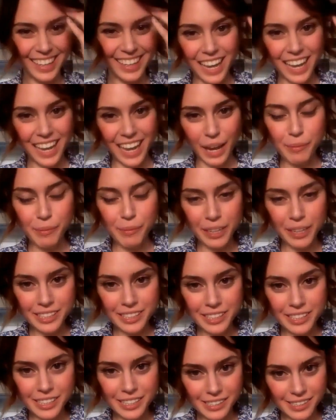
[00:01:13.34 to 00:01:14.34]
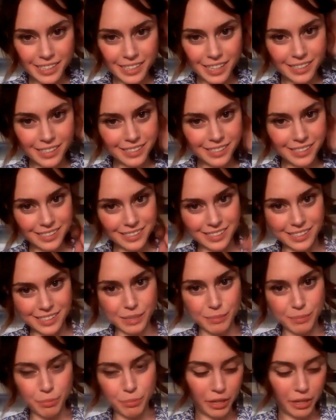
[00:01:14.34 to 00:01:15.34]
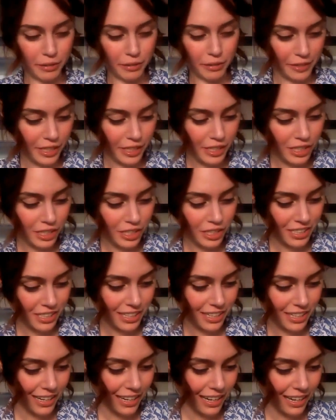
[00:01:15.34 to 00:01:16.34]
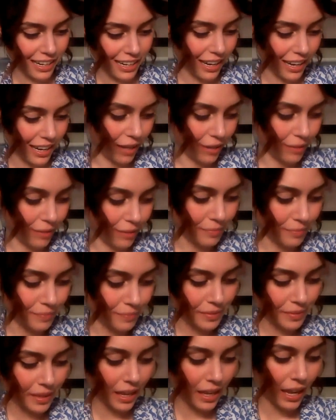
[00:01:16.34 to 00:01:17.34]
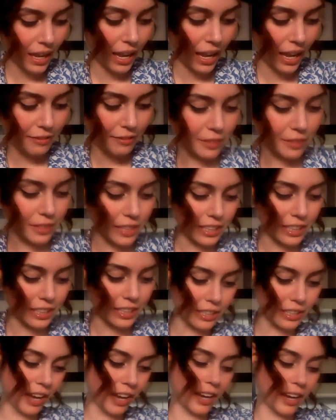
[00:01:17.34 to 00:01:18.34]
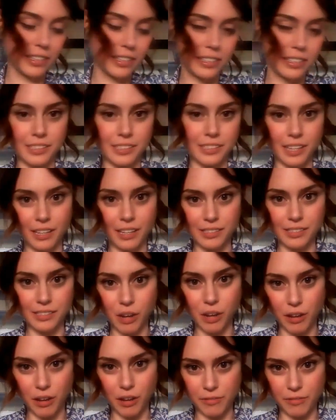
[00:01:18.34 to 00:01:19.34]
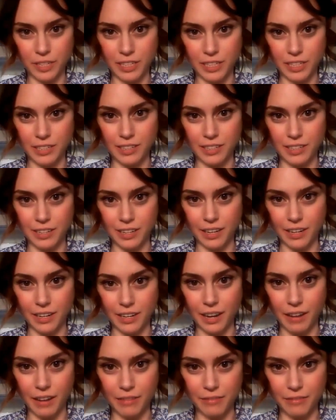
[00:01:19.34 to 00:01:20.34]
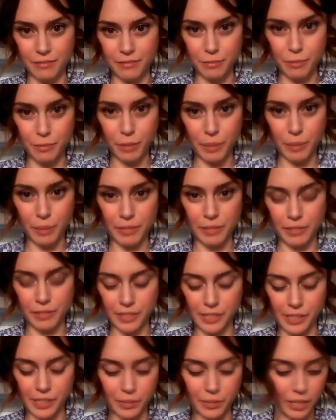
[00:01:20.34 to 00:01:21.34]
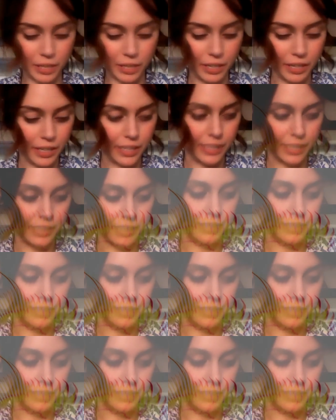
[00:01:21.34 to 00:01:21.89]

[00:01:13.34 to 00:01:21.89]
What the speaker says: I wanted to discuss deepwater fish. I feel like they're not discussed often enough. One of my favorites out there is